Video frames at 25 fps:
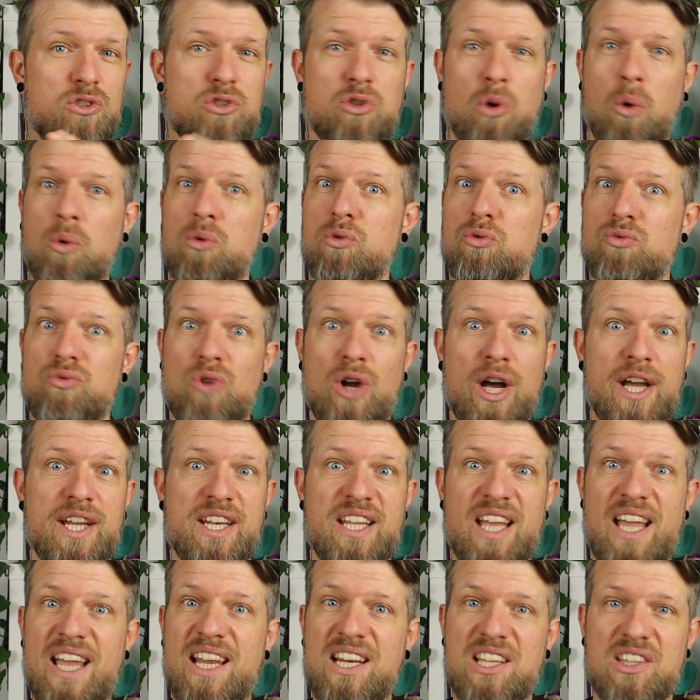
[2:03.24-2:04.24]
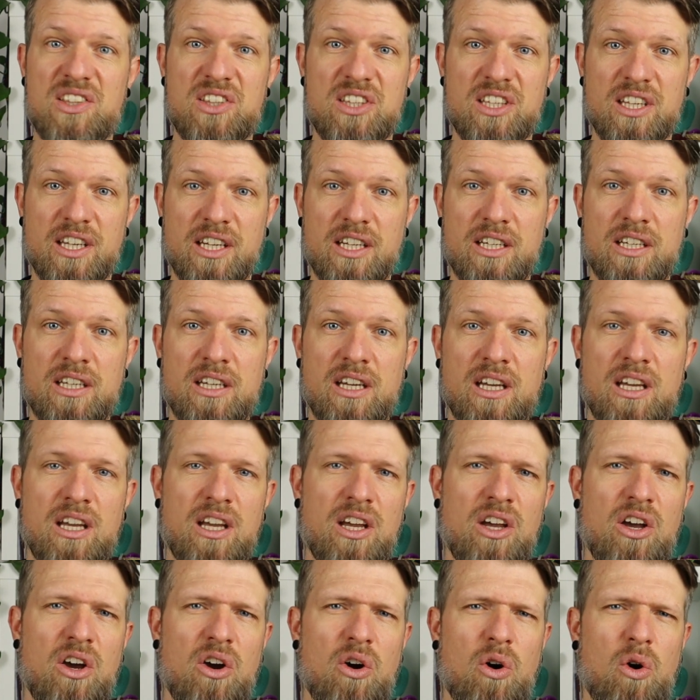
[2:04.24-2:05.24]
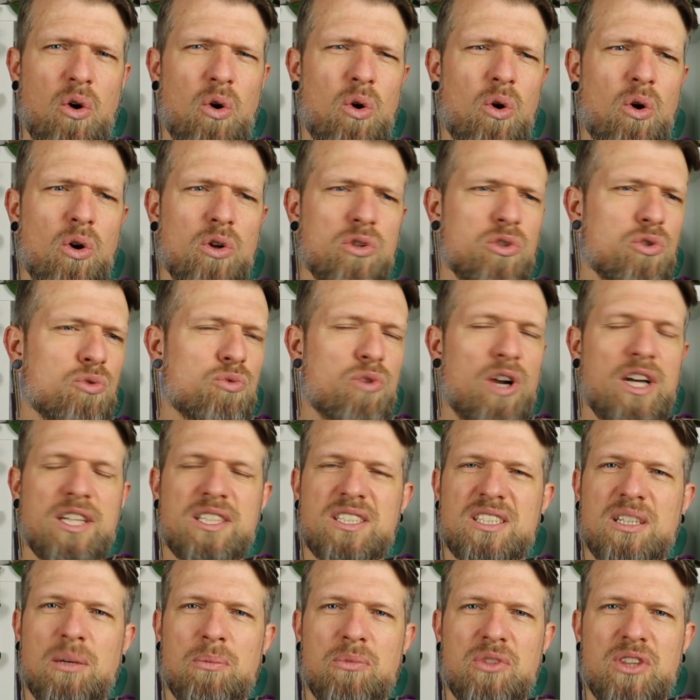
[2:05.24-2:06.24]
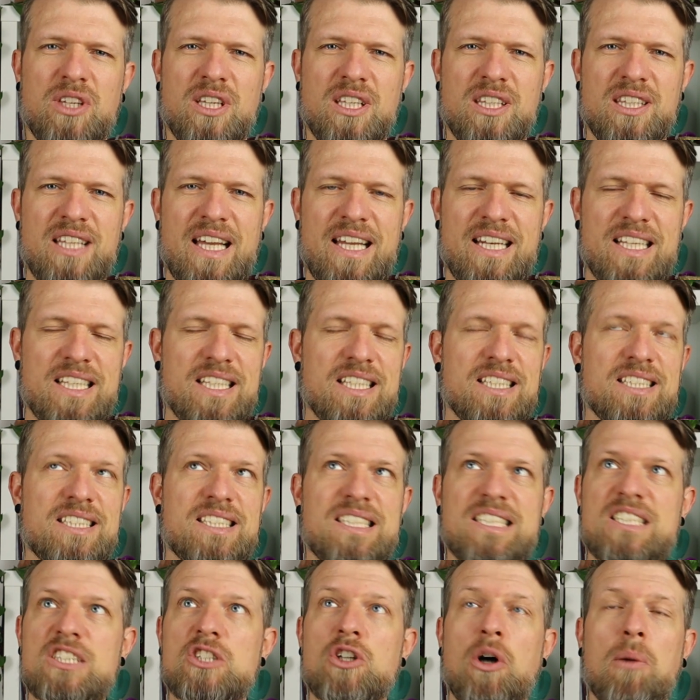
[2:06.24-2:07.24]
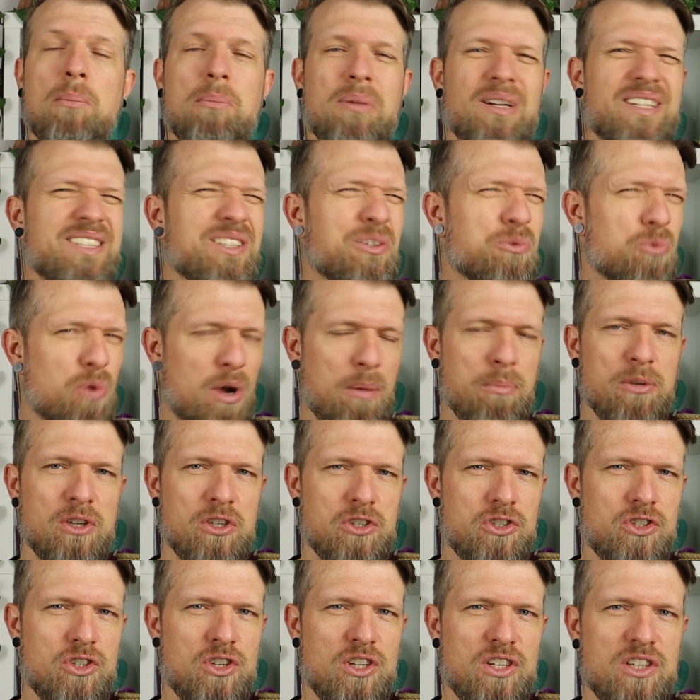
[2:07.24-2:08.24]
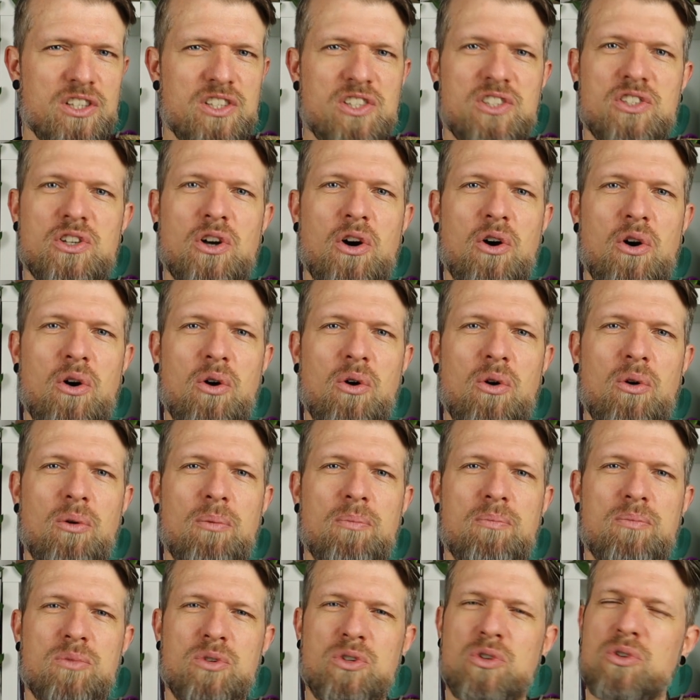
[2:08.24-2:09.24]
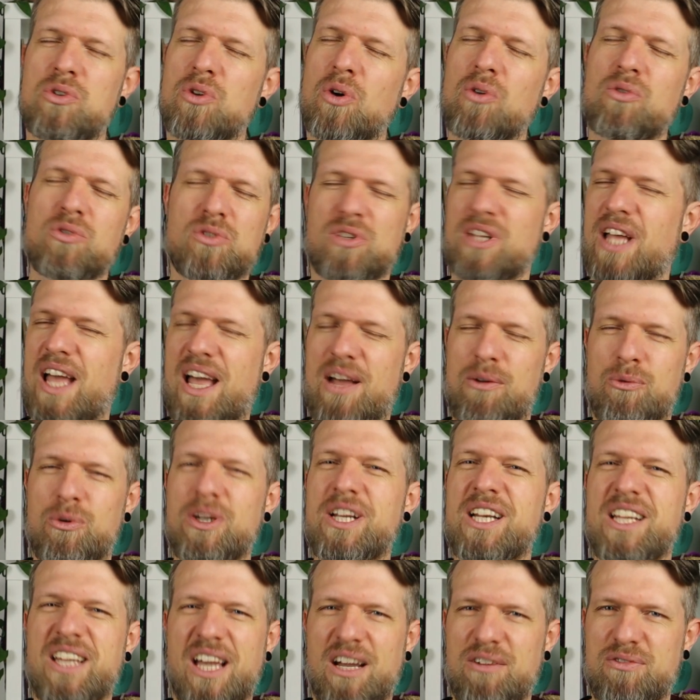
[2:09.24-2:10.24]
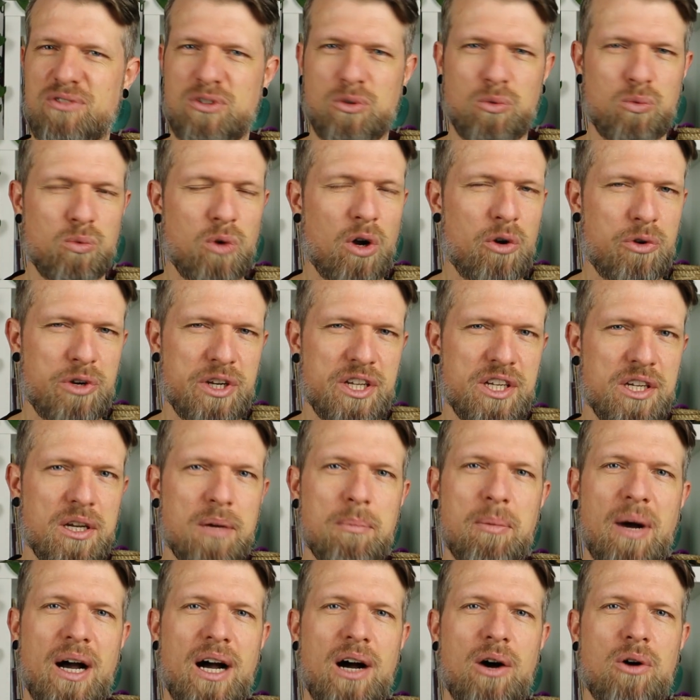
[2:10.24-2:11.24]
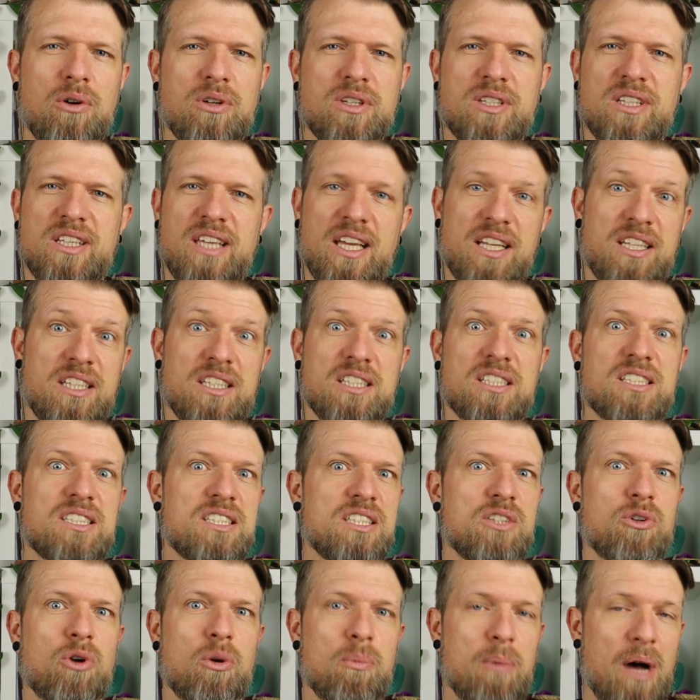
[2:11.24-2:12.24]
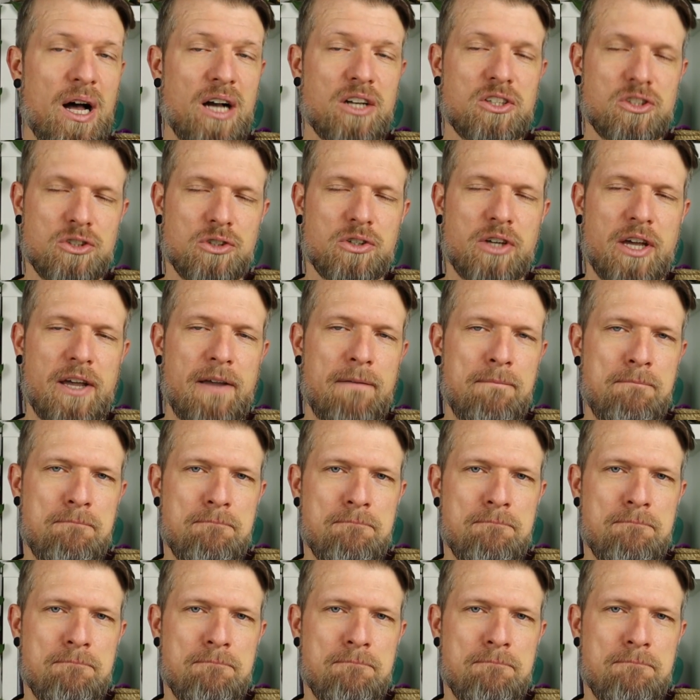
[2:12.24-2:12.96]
don't write anything or you write something that is complete rubbish. So you don't really have to worry about getting 0 marks, okay?